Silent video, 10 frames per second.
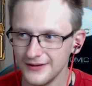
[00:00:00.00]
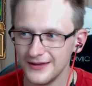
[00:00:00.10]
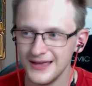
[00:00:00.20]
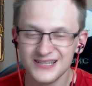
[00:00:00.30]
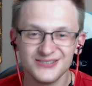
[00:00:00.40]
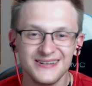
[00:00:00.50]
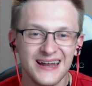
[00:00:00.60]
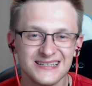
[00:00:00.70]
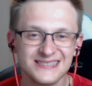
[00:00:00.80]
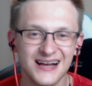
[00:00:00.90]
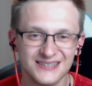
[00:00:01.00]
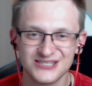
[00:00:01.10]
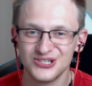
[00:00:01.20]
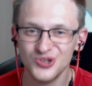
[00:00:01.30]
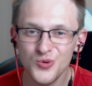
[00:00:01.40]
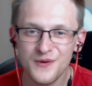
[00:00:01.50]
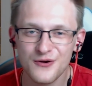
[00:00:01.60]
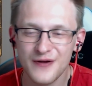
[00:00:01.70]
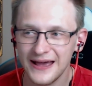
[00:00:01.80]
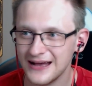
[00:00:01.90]
So the next card is
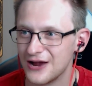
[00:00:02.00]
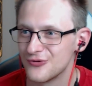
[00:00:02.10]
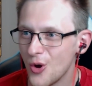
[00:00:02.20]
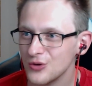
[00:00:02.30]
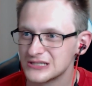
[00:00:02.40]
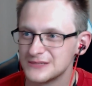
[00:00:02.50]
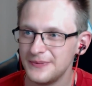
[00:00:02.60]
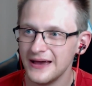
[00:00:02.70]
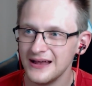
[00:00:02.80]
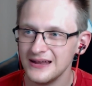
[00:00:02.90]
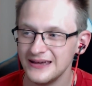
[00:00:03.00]
Doomerang, a rogue spell.